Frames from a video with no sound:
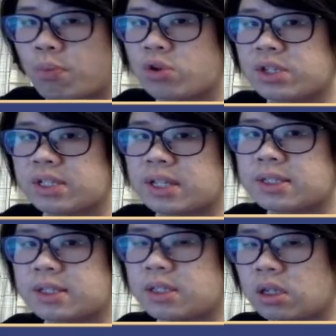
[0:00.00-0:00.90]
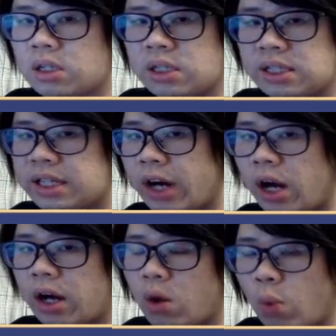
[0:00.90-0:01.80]
board, just gets
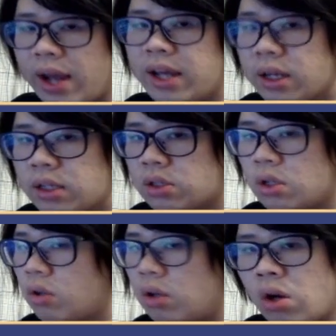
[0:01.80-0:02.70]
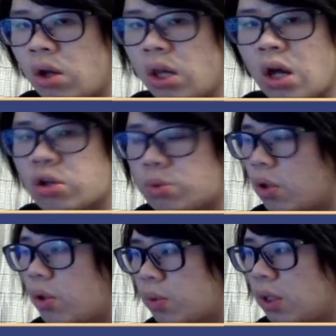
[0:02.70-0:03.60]
yeeted away, so all the Lock cards would
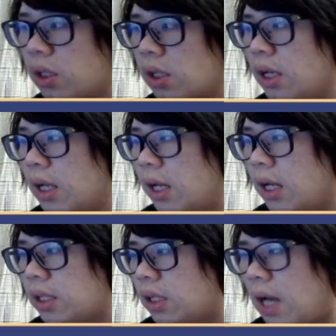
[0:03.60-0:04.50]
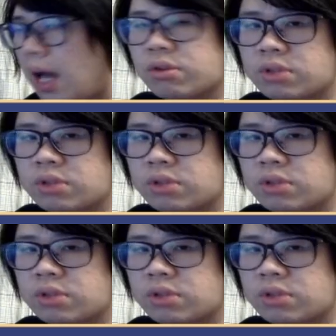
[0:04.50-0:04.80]
go as well. And how